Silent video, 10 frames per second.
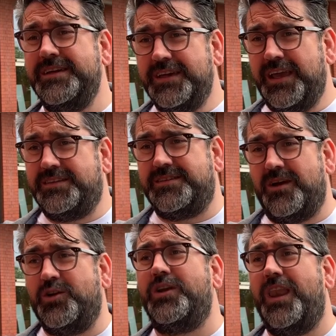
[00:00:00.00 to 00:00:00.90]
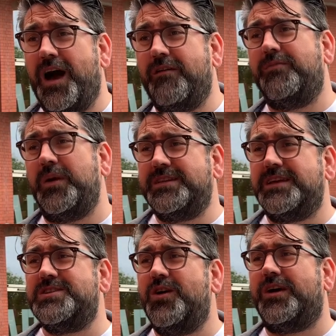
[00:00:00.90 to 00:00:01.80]
it's a good laugh, but it
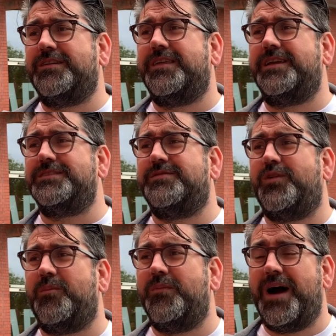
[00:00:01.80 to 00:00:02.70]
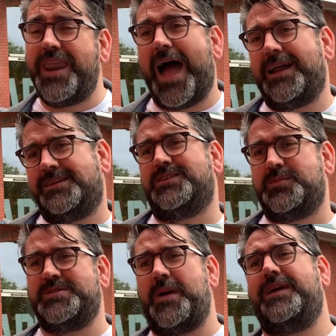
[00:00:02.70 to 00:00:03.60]
does look at things from an adult
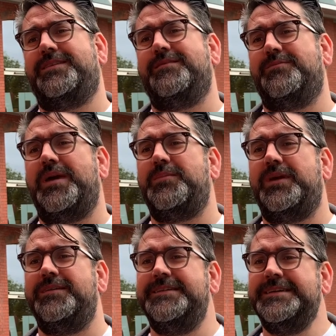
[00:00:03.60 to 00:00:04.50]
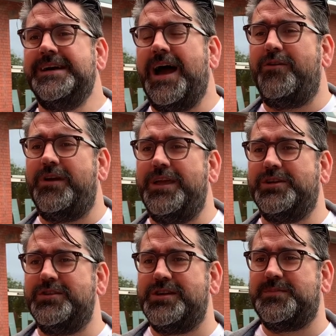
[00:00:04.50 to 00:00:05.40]
perspective, maybe, at
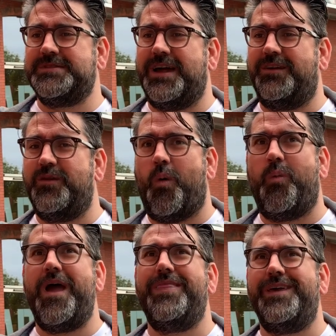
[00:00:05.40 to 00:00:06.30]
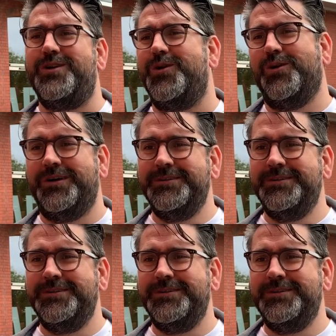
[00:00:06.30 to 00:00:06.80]
relationships and where they go.